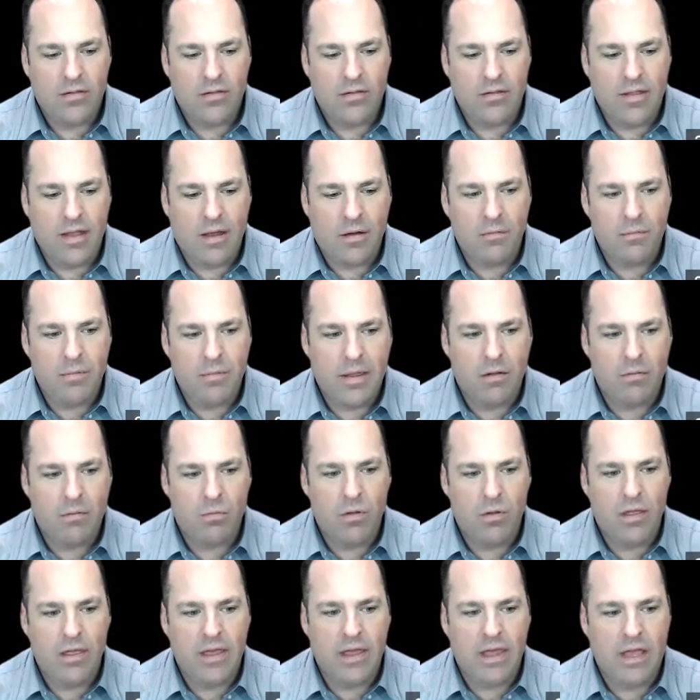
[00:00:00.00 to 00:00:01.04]
That would be
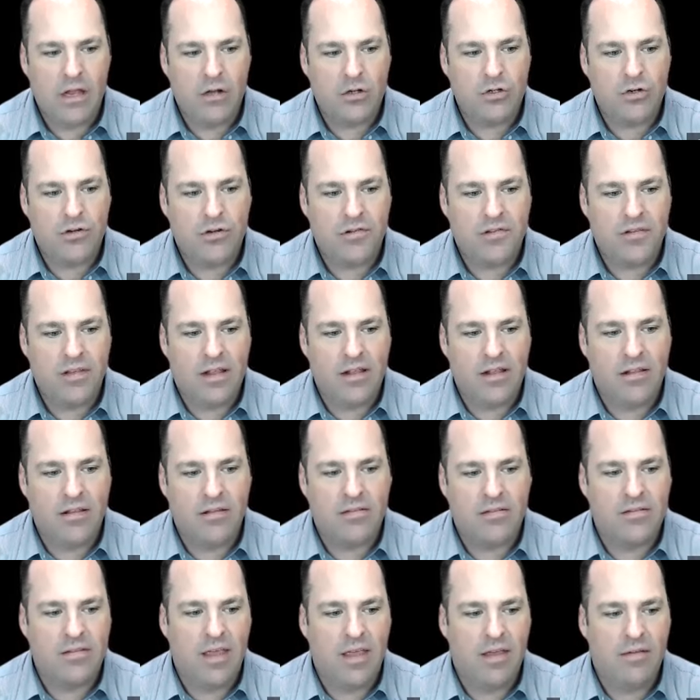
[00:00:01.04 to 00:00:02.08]
really interesting to
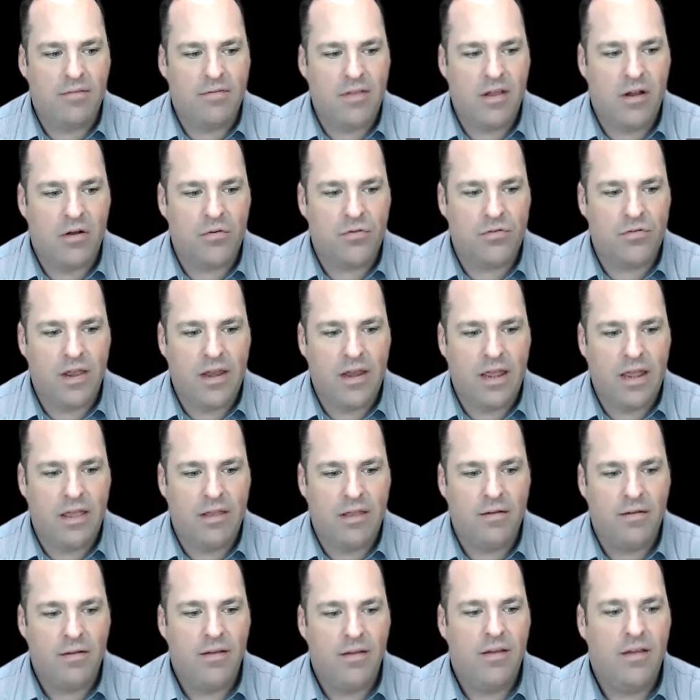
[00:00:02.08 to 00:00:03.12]
see if there's
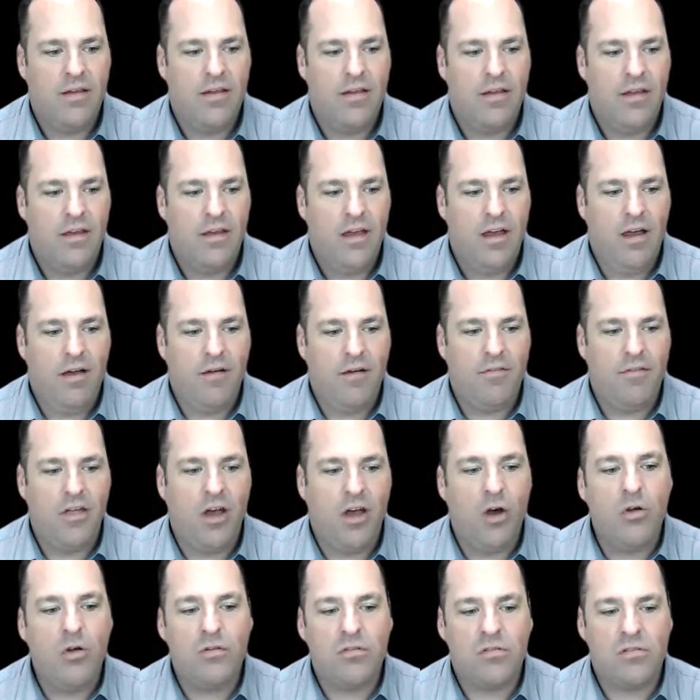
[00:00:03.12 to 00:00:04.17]
any of
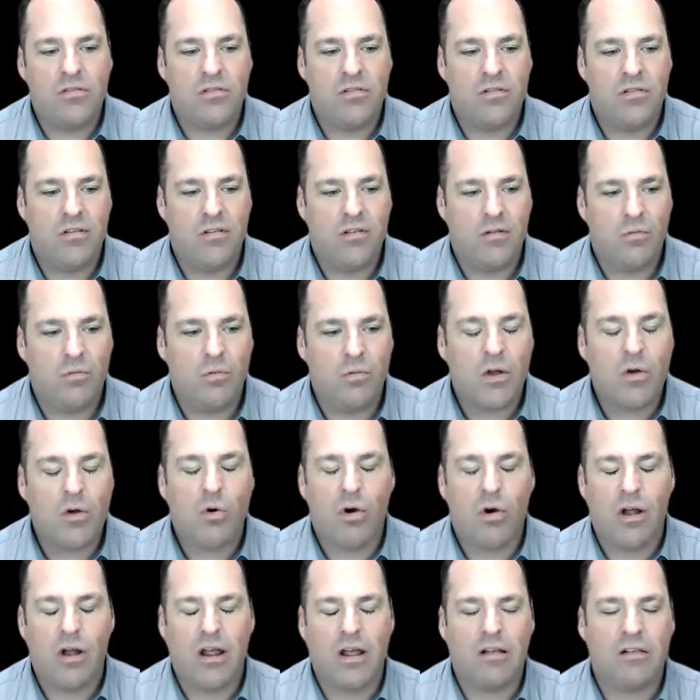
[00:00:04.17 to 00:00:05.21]
those
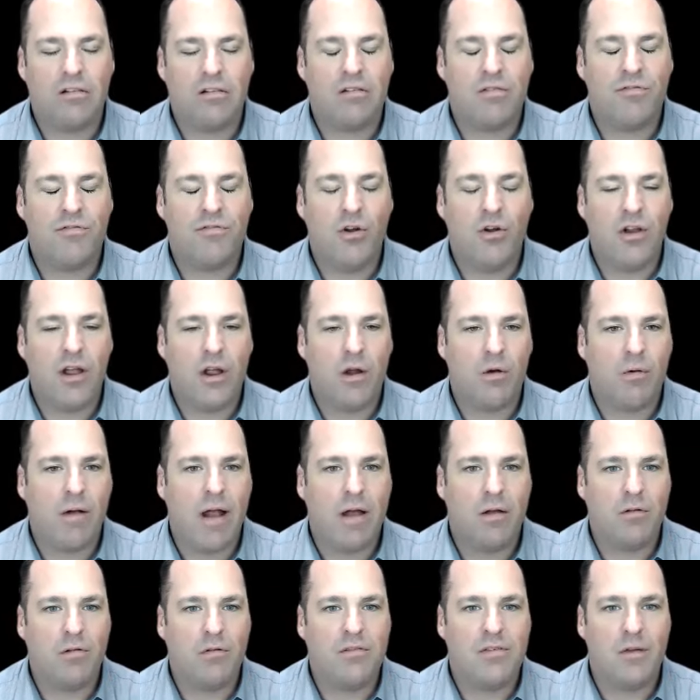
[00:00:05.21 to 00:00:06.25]
recordings floating
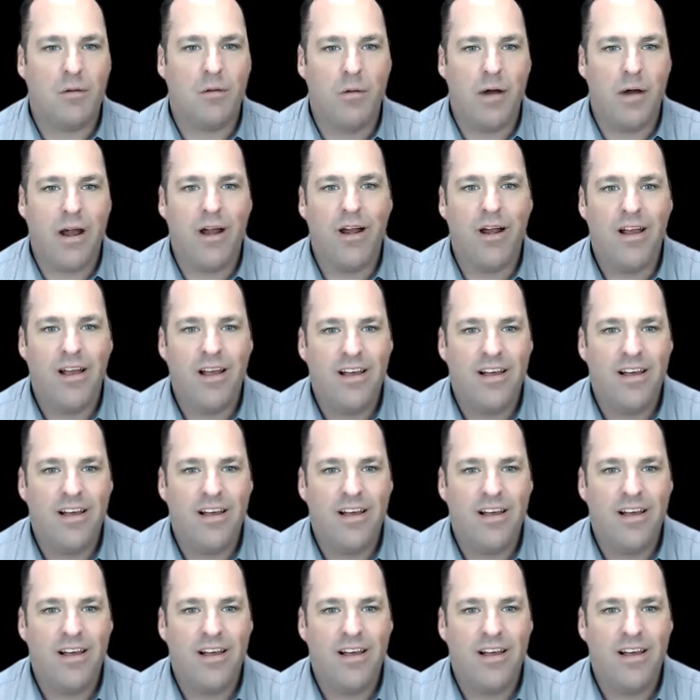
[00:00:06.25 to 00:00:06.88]
around somewhere.